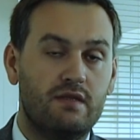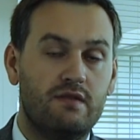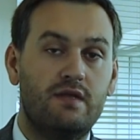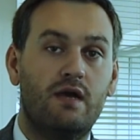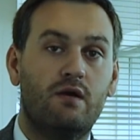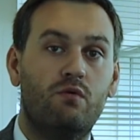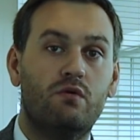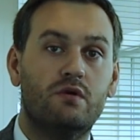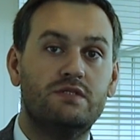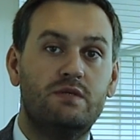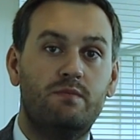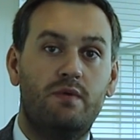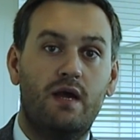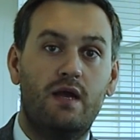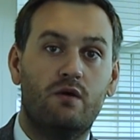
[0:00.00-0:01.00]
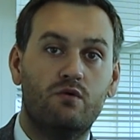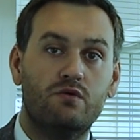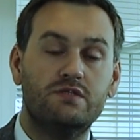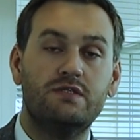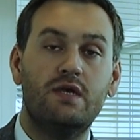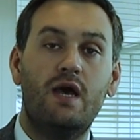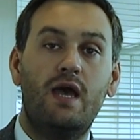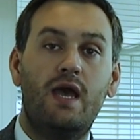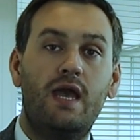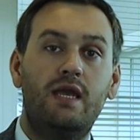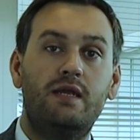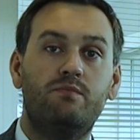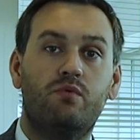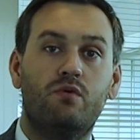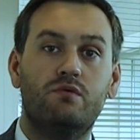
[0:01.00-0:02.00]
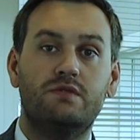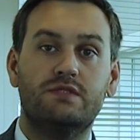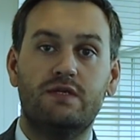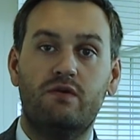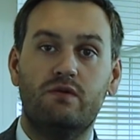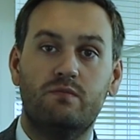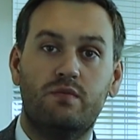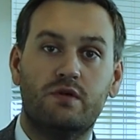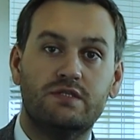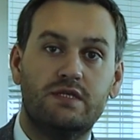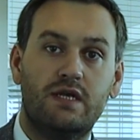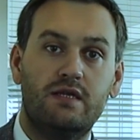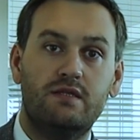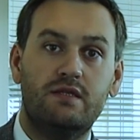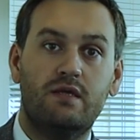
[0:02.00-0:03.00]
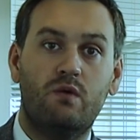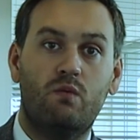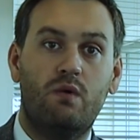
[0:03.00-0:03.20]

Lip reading: The core CPI rose 8.7%,